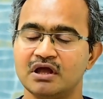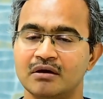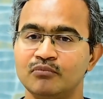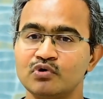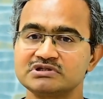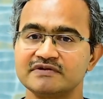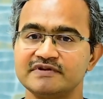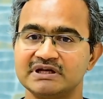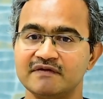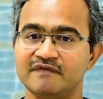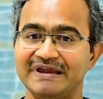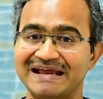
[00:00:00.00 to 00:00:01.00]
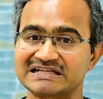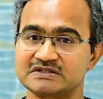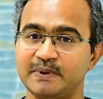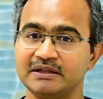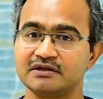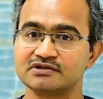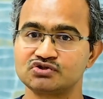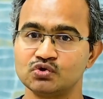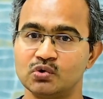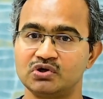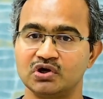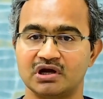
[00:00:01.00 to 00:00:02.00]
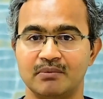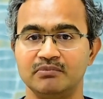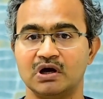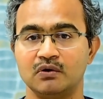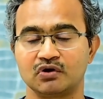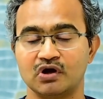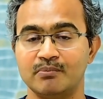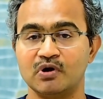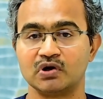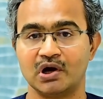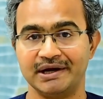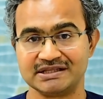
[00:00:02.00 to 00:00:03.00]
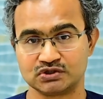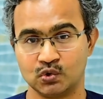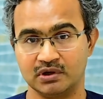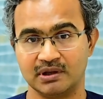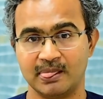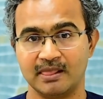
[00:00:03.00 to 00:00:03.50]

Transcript: most of the time we expect the stone to come out on its own